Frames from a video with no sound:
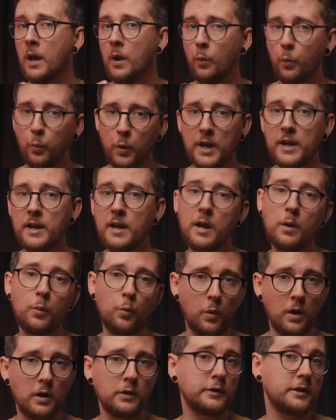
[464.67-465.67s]
when I
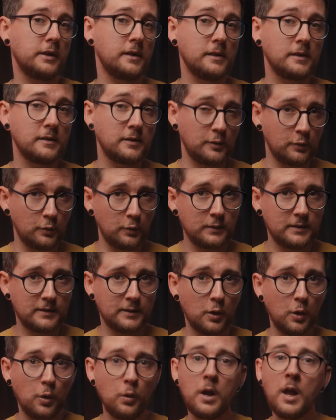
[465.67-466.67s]
wanted to do
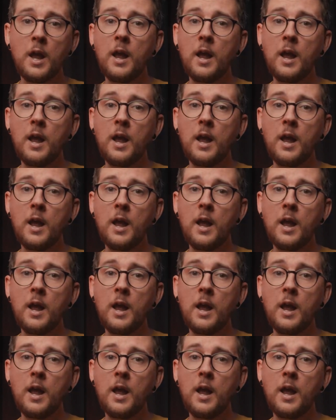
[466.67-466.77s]
so,